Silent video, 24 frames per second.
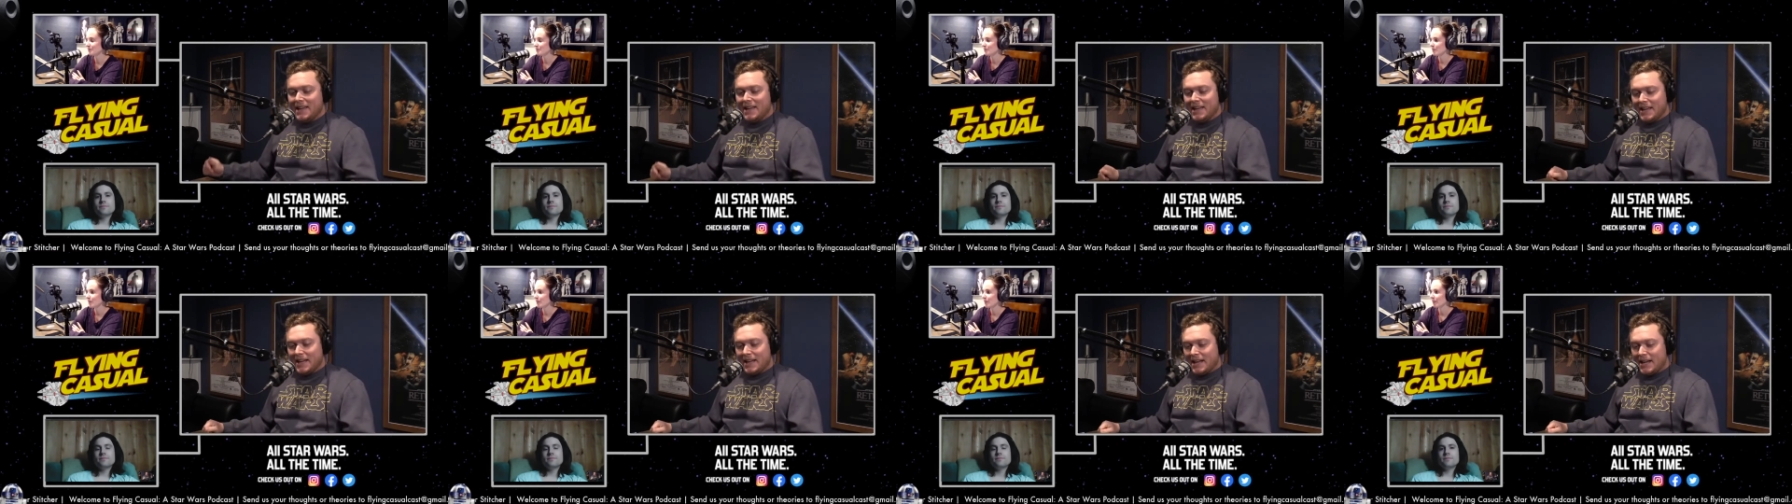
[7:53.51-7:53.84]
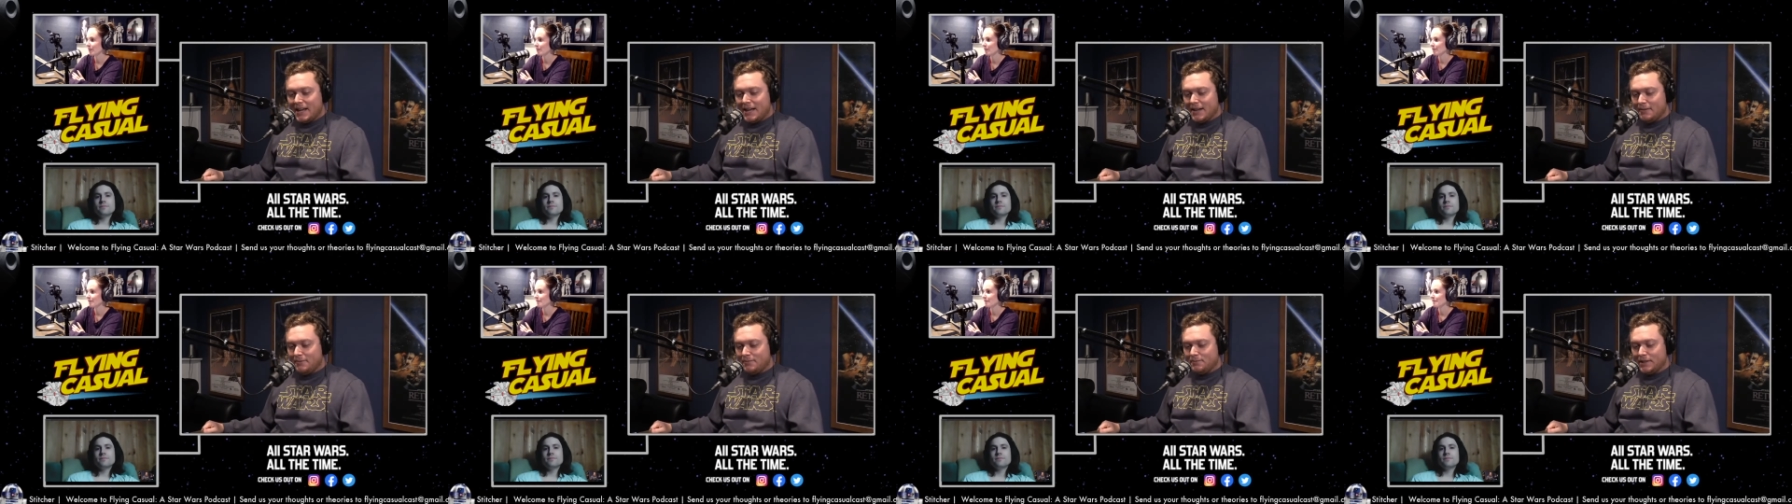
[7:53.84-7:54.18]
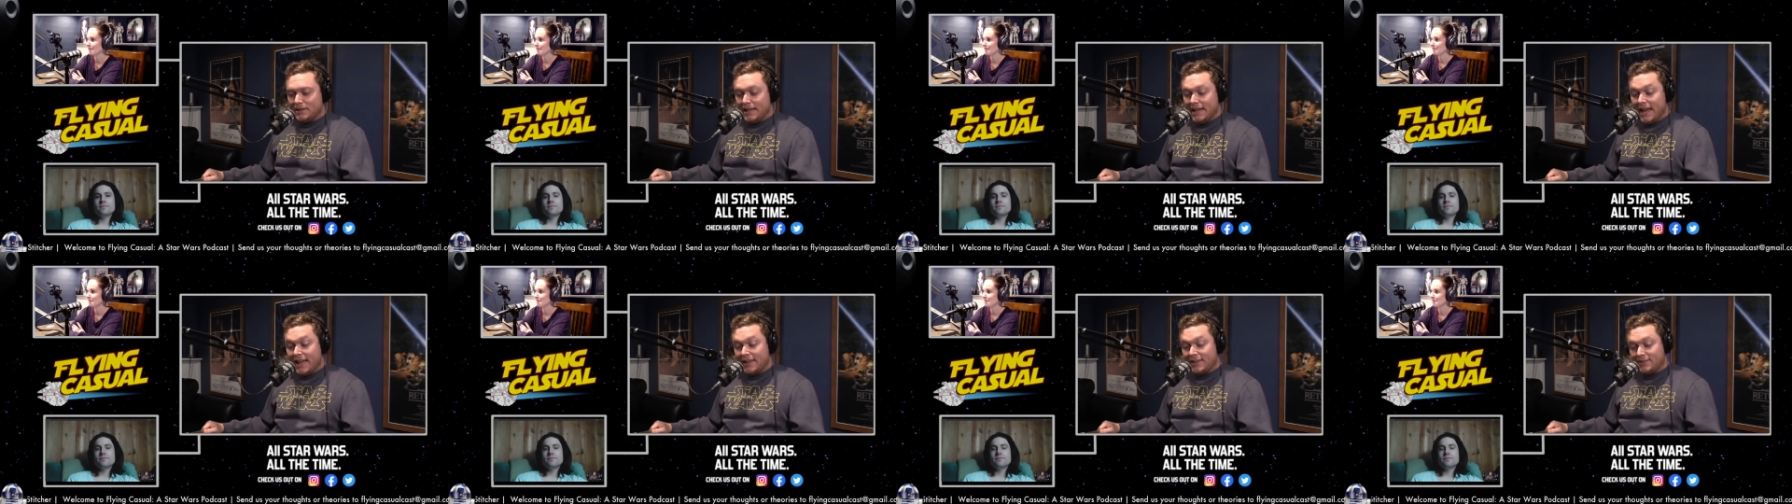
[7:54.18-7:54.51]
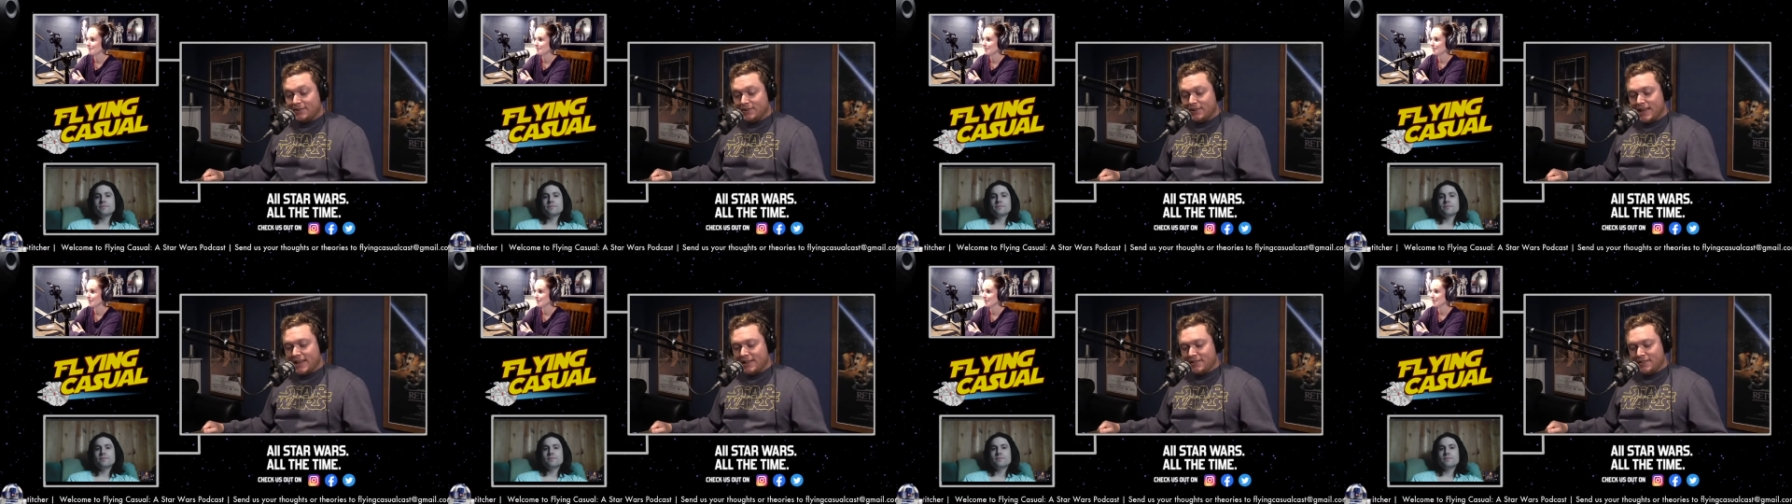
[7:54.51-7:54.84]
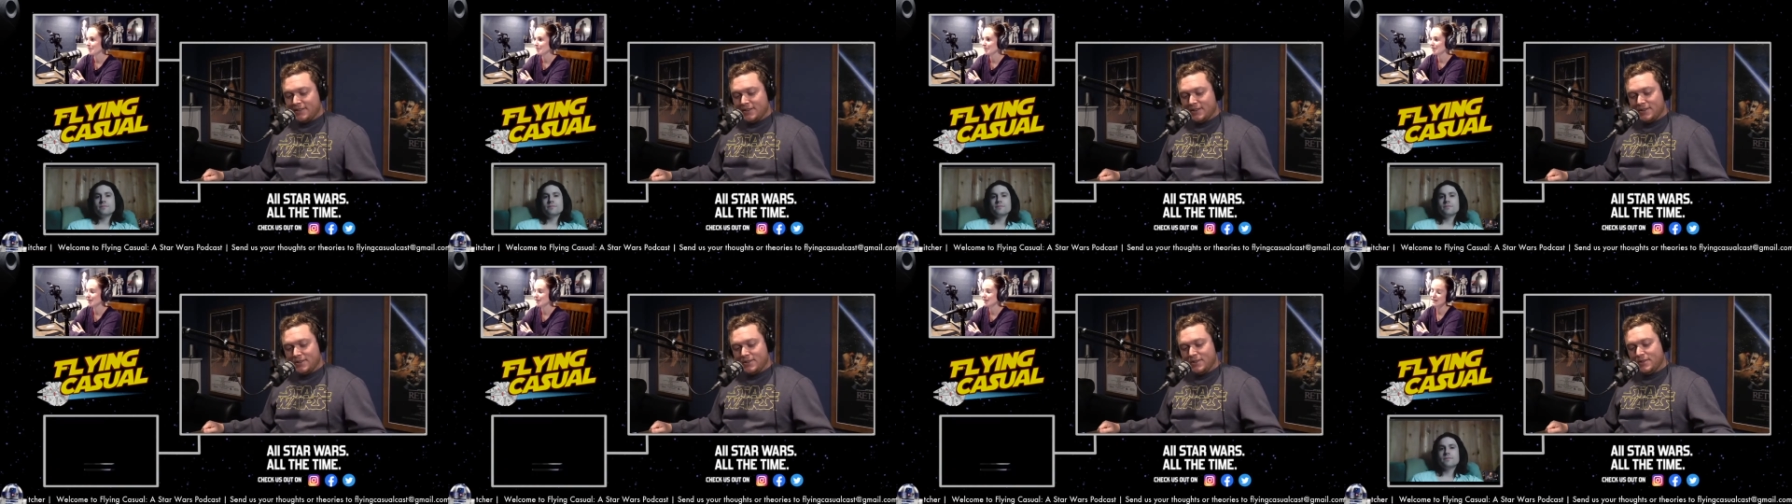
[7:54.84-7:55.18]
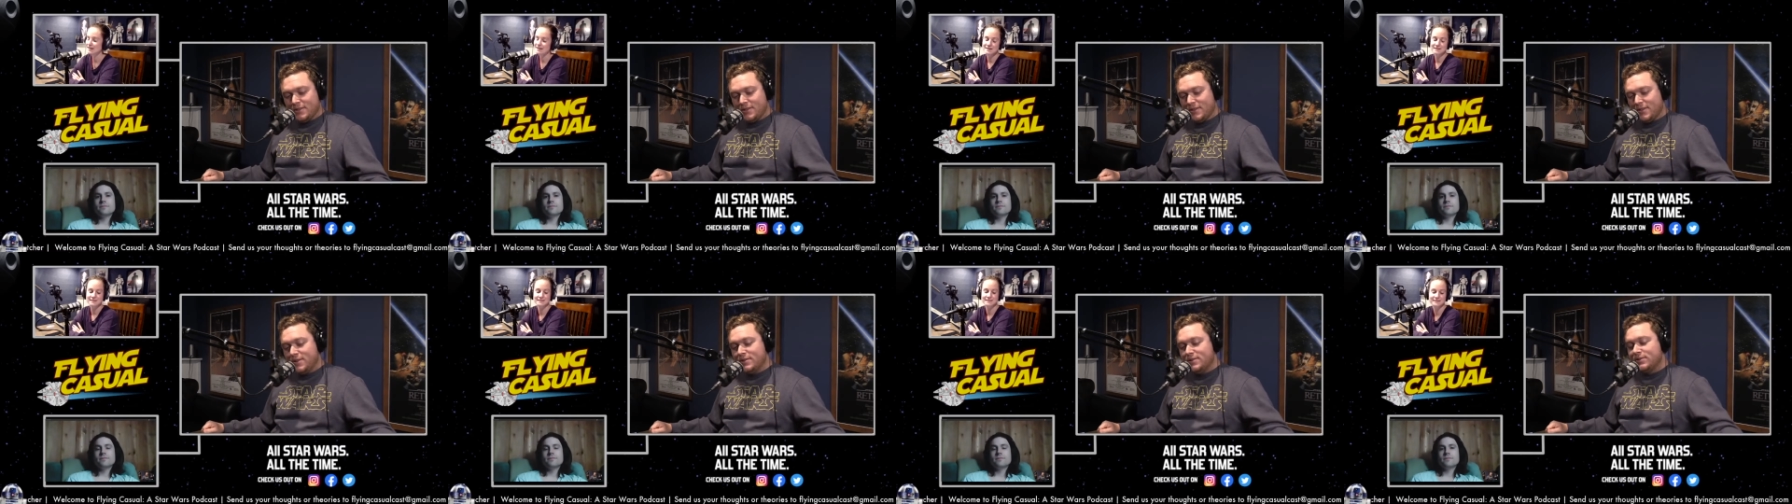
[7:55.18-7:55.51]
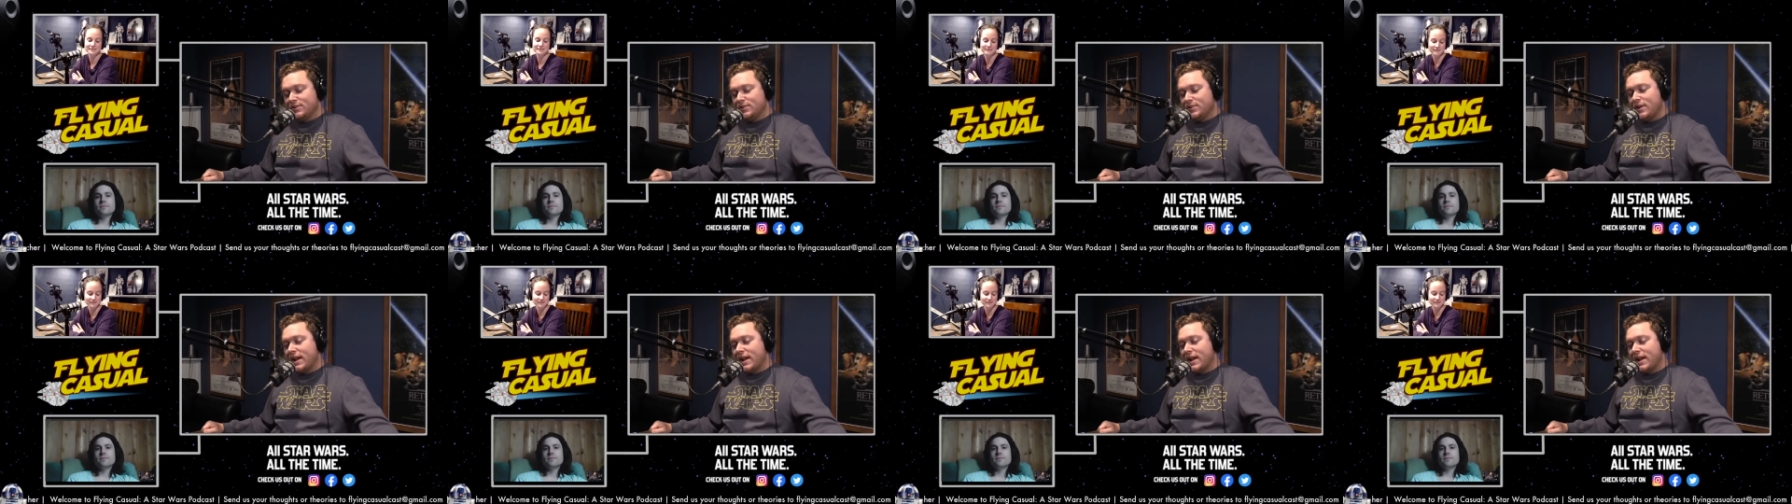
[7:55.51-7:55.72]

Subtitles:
But yeah, so those are